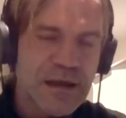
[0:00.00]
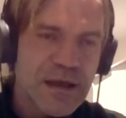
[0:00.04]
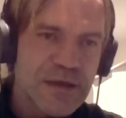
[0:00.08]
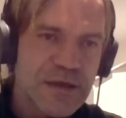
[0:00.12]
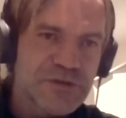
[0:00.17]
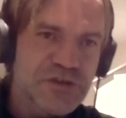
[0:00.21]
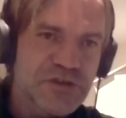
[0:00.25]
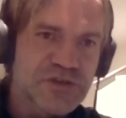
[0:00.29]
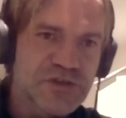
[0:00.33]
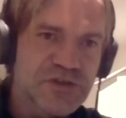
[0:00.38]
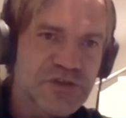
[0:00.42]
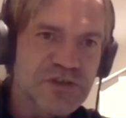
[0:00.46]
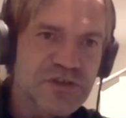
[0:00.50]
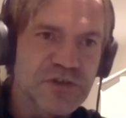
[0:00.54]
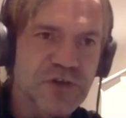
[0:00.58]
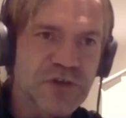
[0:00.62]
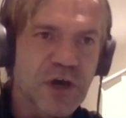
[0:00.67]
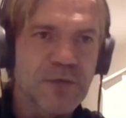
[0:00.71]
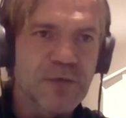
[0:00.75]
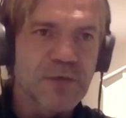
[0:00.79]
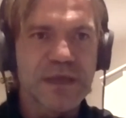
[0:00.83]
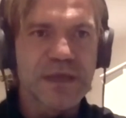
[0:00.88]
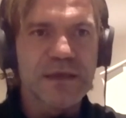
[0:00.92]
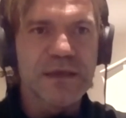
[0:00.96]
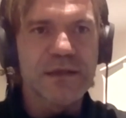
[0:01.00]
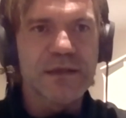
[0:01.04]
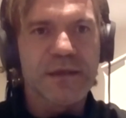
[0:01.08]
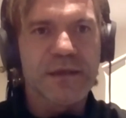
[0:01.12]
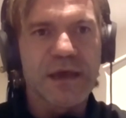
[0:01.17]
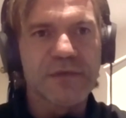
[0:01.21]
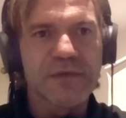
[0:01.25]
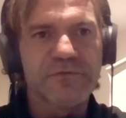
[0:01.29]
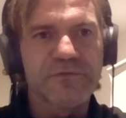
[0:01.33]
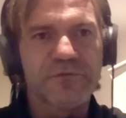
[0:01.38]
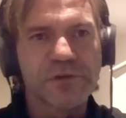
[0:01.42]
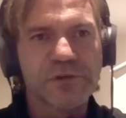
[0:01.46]
just the top league that
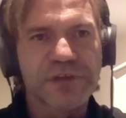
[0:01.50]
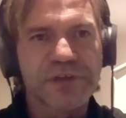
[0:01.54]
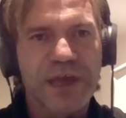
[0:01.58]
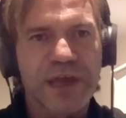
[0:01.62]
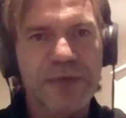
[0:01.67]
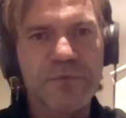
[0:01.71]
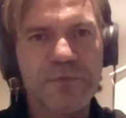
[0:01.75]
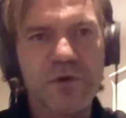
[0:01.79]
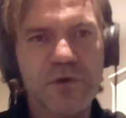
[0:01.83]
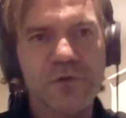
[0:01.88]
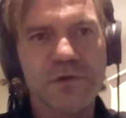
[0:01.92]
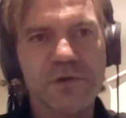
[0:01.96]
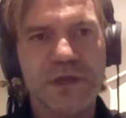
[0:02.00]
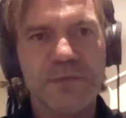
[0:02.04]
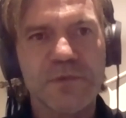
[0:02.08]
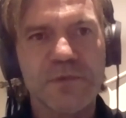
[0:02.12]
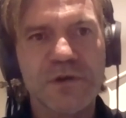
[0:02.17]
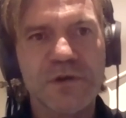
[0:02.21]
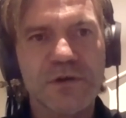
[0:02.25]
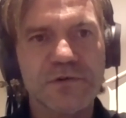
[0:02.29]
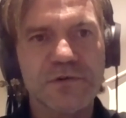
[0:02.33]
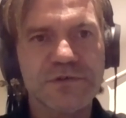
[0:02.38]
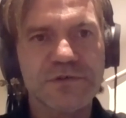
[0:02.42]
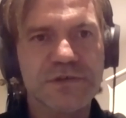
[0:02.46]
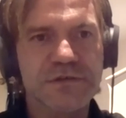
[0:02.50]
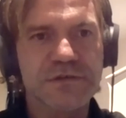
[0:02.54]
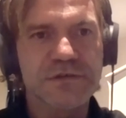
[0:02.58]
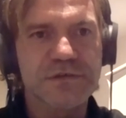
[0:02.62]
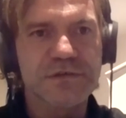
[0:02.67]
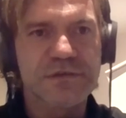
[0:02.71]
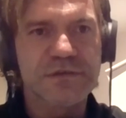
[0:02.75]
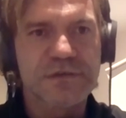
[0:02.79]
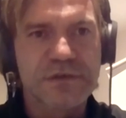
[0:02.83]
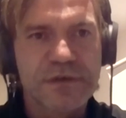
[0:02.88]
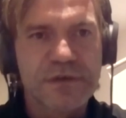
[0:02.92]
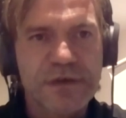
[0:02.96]
had full time goalkeeping
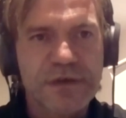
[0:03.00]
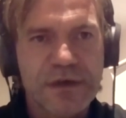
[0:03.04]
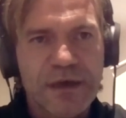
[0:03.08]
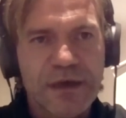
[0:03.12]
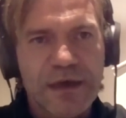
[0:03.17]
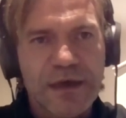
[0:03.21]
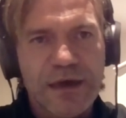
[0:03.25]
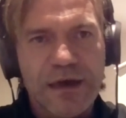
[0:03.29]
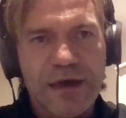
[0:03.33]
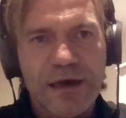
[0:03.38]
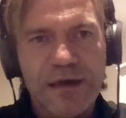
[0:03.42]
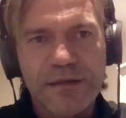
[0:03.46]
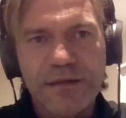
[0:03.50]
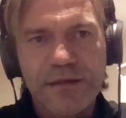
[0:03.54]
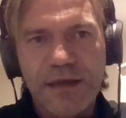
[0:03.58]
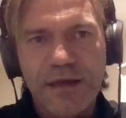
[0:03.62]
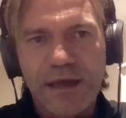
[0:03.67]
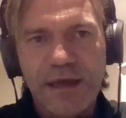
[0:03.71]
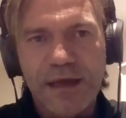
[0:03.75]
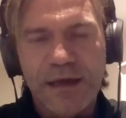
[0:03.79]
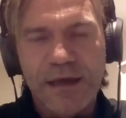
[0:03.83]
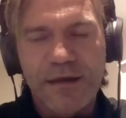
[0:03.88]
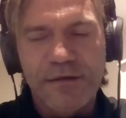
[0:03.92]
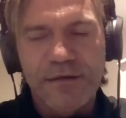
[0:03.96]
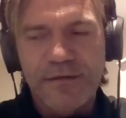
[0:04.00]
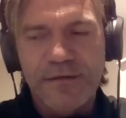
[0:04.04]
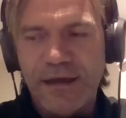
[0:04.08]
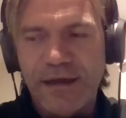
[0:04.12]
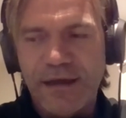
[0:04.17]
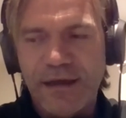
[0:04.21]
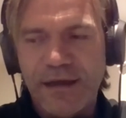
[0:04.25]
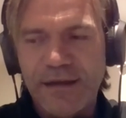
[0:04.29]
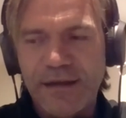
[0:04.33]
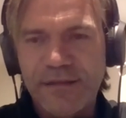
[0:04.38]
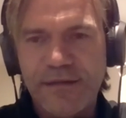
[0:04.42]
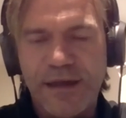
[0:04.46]
coaches, and uh,
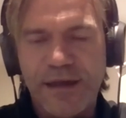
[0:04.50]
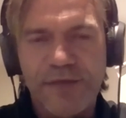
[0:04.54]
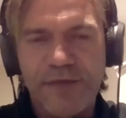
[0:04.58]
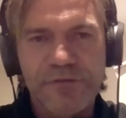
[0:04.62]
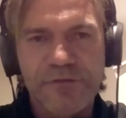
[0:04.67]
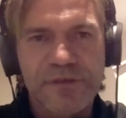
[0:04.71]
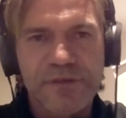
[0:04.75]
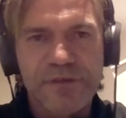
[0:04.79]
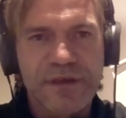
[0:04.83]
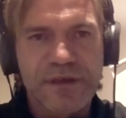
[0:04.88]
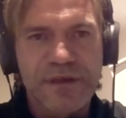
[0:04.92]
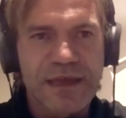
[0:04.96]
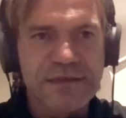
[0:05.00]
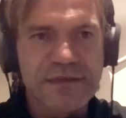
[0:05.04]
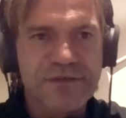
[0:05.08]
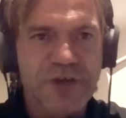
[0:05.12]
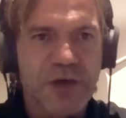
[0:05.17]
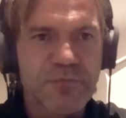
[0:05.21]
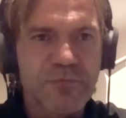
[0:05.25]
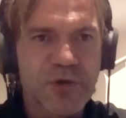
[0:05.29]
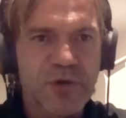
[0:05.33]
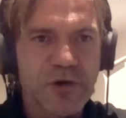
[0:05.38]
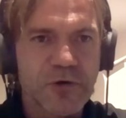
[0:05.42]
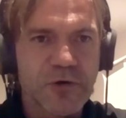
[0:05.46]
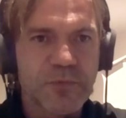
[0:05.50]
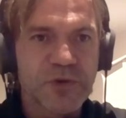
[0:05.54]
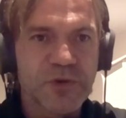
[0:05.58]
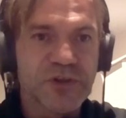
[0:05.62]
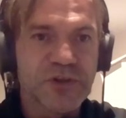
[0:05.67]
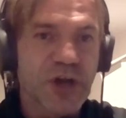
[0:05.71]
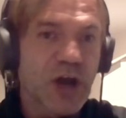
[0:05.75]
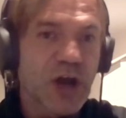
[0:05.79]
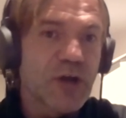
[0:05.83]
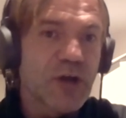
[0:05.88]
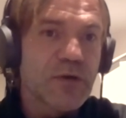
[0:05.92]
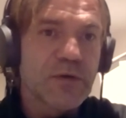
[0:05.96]
any, everything else down below. But
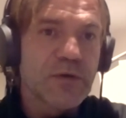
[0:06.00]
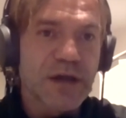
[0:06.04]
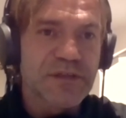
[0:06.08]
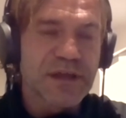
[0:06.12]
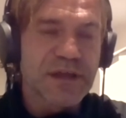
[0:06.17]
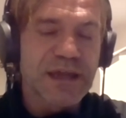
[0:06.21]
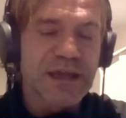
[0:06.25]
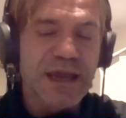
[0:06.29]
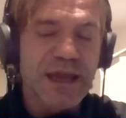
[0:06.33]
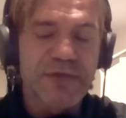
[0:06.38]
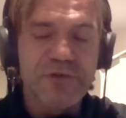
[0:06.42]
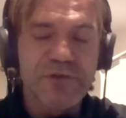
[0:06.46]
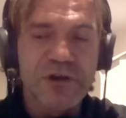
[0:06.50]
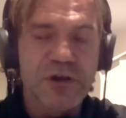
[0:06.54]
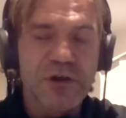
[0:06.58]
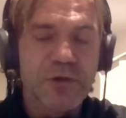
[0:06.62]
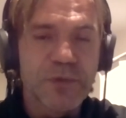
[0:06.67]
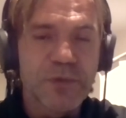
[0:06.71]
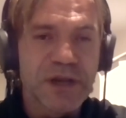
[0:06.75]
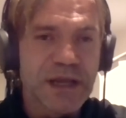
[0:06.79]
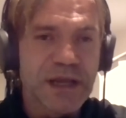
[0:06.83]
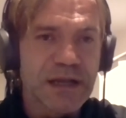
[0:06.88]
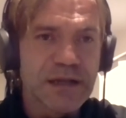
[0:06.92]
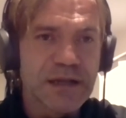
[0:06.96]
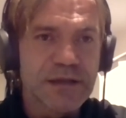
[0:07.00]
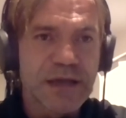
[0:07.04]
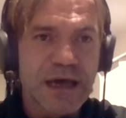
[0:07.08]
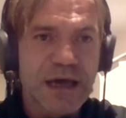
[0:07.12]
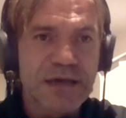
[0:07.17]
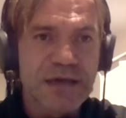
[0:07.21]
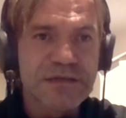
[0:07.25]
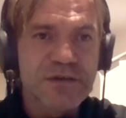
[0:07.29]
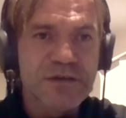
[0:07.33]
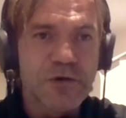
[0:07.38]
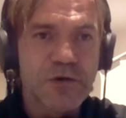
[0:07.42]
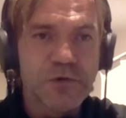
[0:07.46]
now I think every club in England
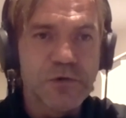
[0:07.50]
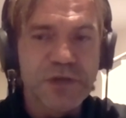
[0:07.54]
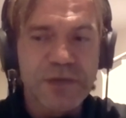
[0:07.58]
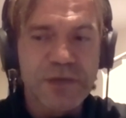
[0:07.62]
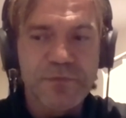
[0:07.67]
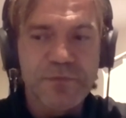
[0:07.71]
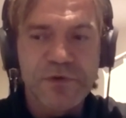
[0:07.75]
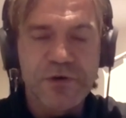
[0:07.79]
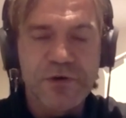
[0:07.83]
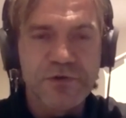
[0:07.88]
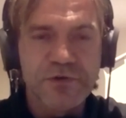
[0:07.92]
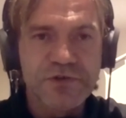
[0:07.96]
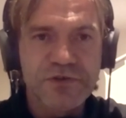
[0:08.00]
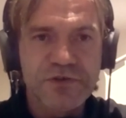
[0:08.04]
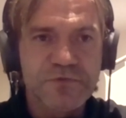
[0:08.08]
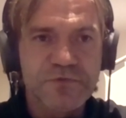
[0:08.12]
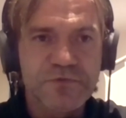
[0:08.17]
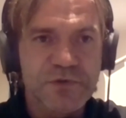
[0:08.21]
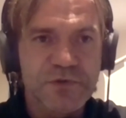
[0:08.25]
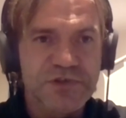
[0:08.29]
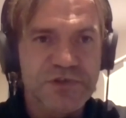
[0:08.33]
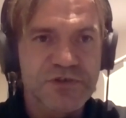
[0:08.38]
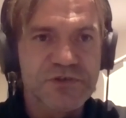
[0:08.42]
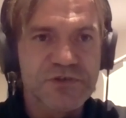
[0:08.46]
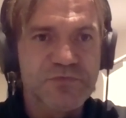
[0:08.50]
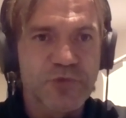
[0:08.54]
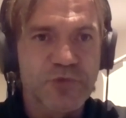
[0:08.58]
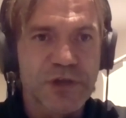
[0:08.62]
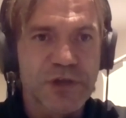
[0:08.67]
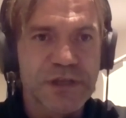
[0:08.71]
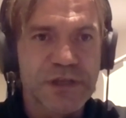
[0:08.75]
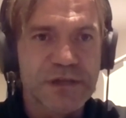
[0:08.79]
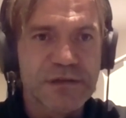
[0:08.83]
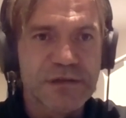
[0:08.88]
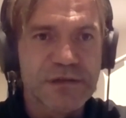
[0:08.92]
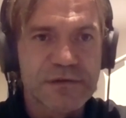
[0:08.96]
has goalkeeping coaches, which is
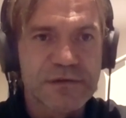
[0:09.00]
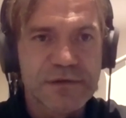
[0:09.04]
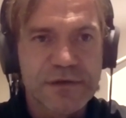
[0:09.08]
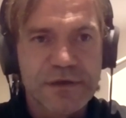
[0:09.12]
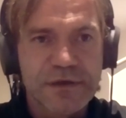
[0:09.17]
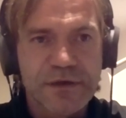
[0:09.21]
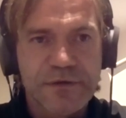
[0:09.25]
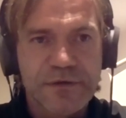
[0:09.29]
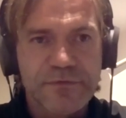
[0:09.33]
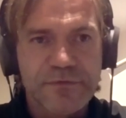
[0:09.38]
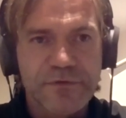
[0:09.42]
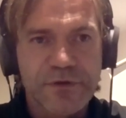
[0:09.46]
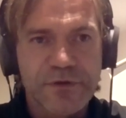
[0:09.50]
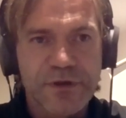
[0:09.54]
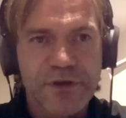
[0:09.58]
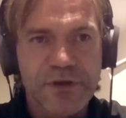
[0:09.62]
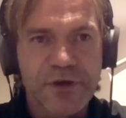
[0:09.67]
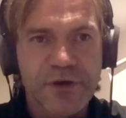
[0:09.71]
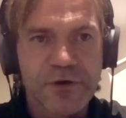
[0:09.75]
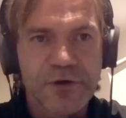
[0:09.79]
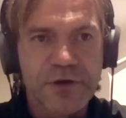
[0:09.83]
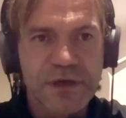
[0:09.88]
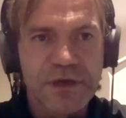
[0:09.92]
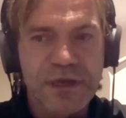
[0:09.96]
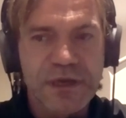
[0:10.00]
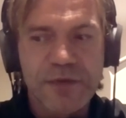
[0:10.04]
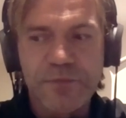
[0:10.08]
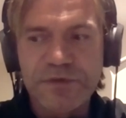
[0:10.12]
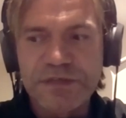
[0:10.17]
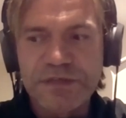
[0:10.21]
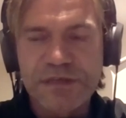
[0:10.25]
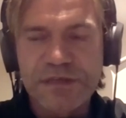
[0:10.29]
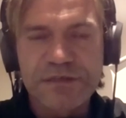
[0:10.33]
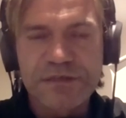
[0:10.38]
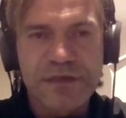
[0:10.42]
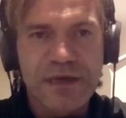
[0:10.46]
brilliant for the younger
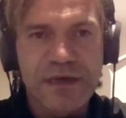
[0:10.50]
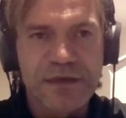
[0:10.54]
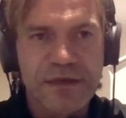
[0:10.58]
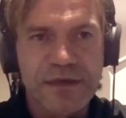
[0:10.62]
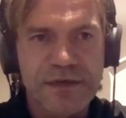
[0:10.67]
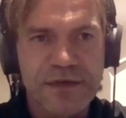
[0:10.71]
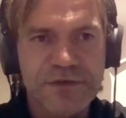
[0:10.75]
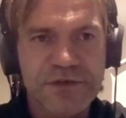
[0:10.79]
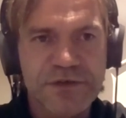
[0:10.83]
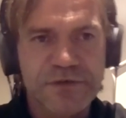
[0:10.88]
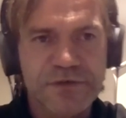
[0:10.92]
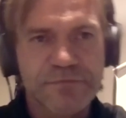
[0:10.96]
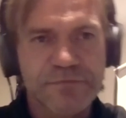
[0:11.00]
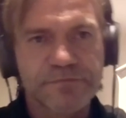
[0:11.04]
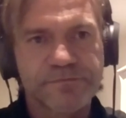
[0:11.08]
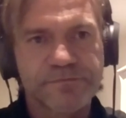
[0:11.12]
keepers this day and age.